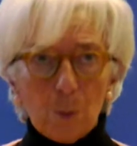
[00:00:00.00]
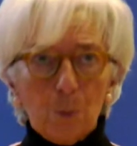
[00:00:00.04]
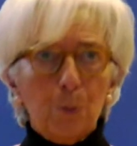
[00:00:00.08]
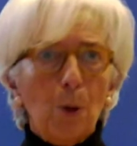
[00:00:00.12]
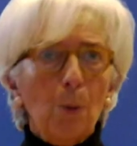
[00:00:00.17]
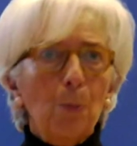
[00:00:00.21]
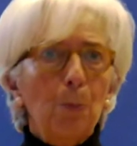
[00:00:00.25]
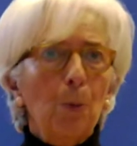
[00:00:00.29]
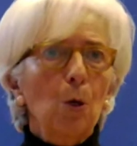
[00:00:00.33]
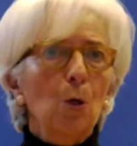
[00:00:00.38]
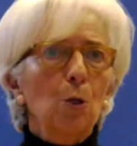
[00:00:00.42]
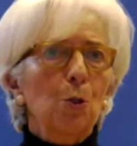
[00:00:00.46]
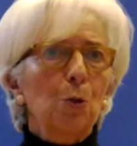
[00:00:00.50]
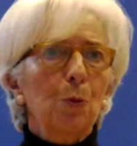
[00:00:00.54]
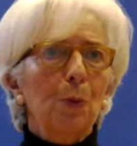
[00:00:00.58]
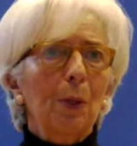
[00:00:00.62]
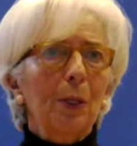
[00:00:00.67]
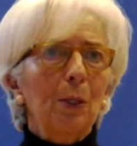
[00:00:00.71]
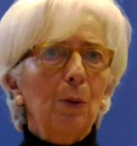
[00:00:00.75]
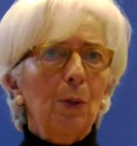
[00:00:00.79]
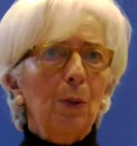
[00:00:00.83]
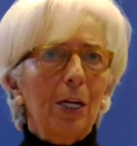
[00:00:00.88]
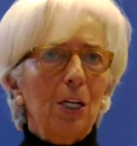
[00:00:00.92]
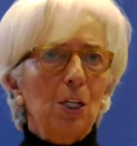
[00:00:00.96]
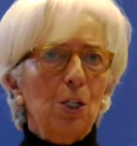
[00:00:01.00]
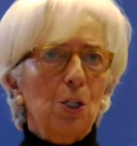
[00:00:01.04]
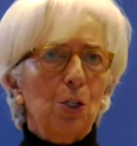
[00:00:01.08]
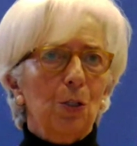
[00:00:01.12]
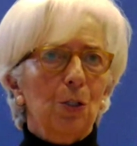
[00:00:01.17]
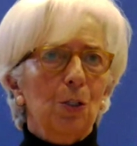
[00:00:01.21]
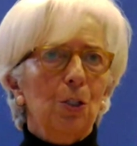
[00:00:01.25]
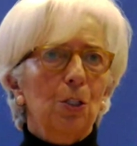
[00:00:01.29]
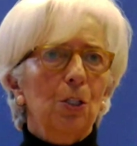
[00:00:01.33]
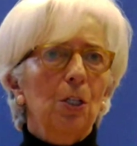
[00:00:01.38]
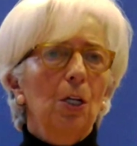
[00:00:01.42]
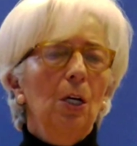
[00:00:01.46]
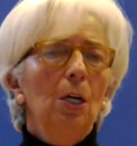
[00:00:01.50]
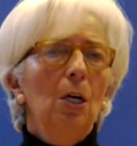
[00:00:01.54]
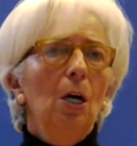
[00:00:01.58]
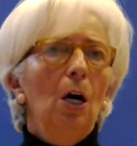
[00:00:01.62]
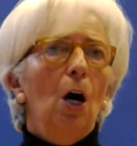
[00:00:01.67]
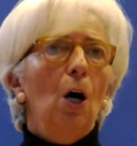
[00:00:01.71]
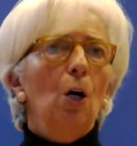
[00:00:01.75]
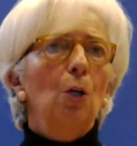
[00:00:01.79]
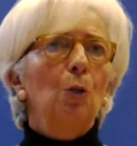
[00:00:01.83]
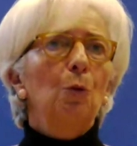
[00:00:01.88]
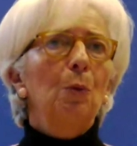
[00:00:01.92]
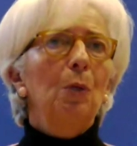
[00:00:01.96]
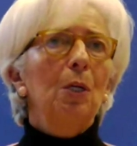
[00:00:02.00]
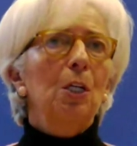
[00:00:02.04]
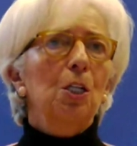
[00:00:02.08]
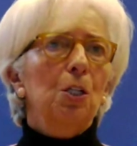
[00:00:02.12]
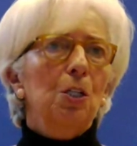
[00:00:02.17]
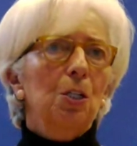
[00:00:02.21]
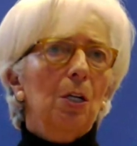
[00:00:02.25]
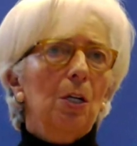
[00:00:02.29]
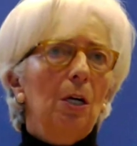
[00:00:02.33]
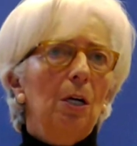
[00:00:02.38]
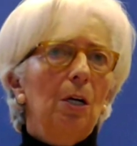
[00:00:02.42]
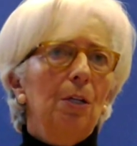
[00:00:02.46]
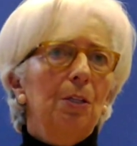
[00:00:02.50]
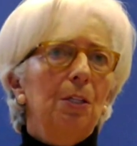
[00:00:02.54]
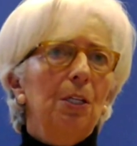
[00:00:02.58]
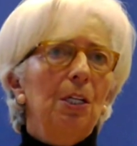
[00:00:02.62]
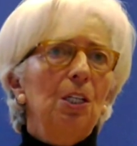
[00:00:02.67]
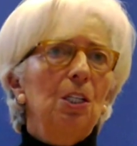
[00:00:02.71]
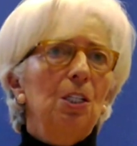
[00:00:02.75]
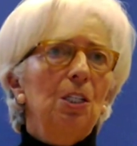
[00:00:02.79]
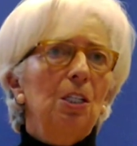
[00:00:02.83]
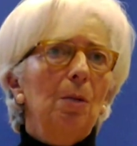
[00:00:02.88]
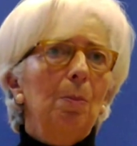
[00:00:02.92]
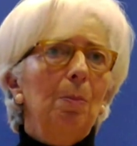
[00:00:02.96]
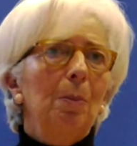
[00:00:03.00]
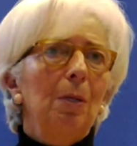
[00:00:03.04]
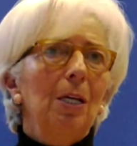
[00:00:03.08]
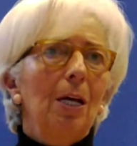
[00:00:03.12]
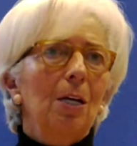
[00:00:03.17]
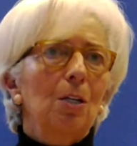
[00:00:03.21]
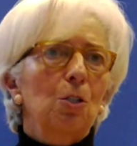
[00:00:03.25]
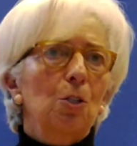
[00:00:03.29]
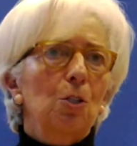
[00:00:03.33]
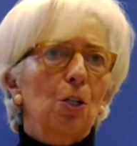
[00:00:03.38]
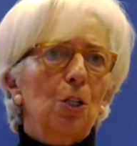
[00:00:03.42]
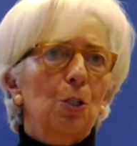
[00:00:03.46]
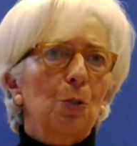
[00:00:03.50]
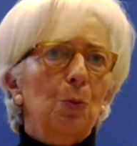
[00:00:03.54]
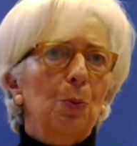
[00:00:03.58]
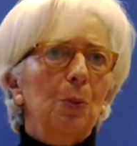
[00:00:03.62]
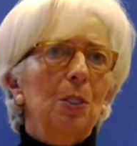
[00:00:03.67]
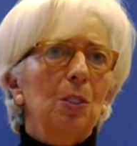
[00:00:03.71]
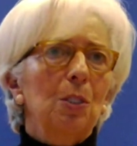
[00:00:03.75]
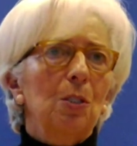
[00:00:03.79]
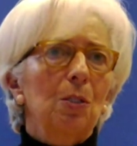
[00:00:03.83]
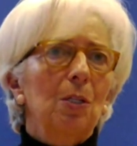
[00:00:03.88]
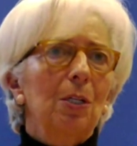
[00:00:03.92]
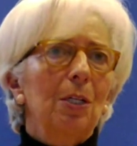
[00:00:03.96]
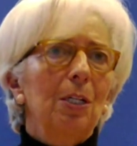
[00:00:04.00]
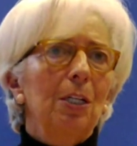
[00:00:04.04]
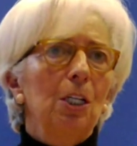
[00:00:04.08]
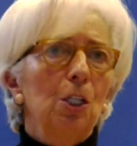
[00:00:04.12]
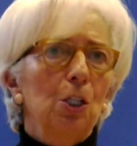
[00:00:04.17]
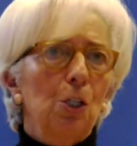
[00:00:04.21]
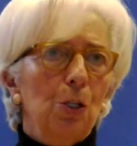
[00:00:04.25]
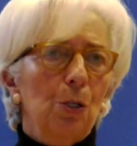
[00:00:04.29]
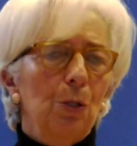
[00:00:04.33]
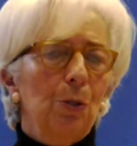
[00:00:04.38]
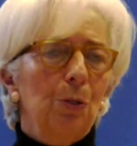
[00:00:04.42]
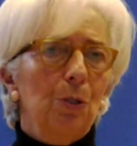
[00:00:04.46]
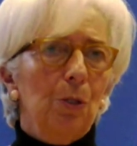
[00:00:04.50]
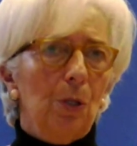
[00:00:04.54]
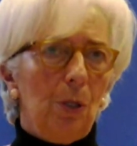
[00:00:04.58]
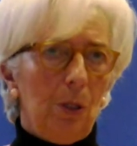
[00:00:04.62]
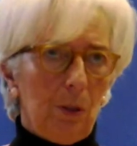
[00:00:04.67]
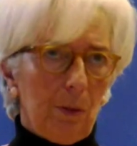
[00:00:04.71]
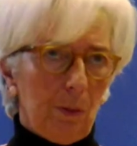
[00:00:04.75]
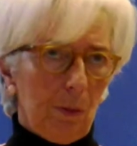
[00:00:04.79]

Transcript: proposed regulations on which uh, the ECB has just recently issued,